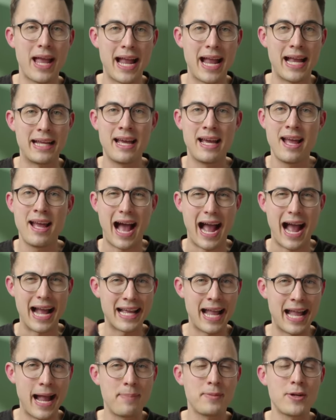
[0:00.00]
And I
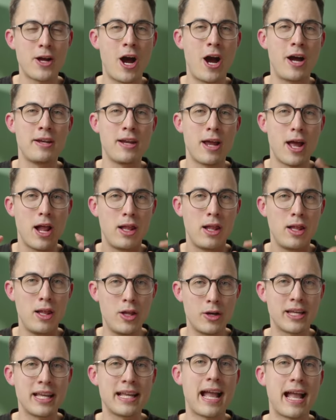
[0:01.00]
kept on
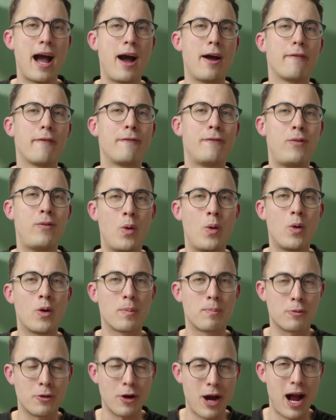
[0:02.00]
looking out
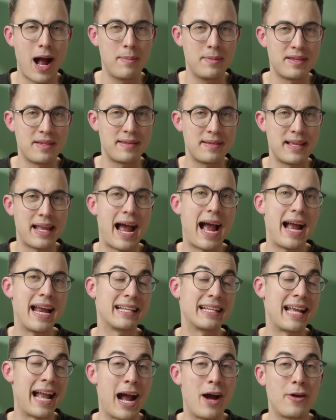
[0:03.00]
for problems that I
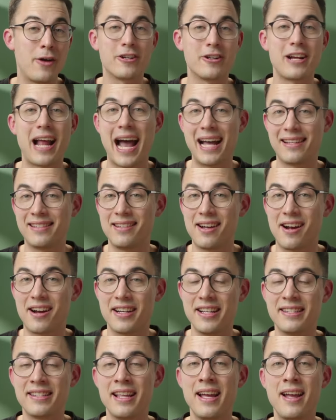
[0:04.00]
encountered as an
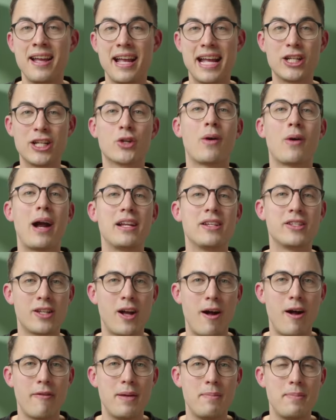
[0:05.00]
artist and tried to
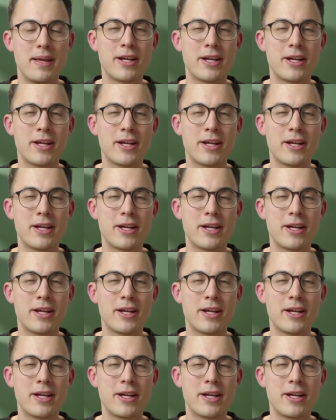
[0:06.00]
solve them.